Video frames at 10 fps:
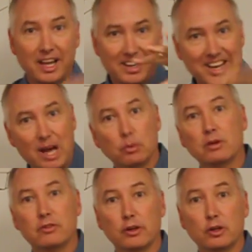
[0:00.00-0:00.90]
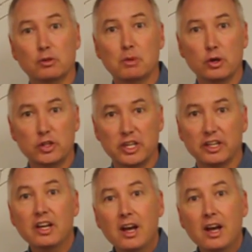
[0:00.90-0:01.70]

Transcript: and downward vertical motion,